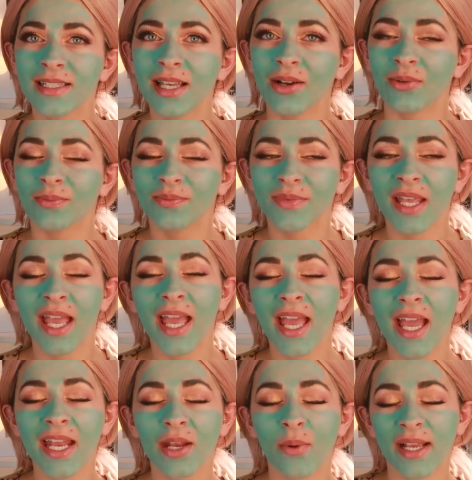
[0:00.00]
So
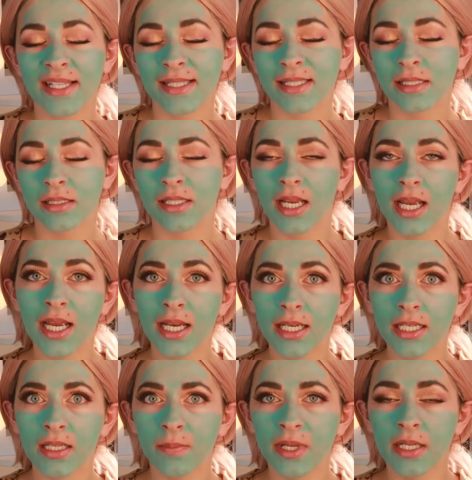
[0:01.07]
anyways, a
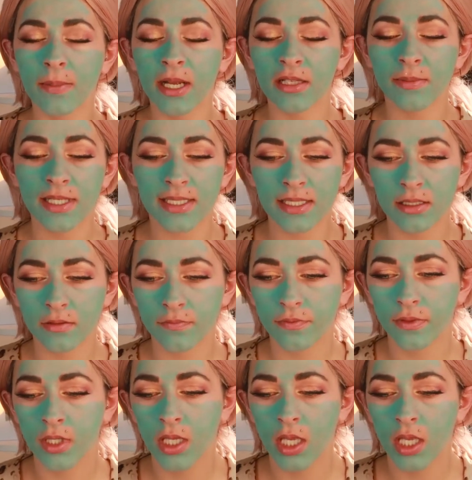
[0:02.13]
little bit about myself.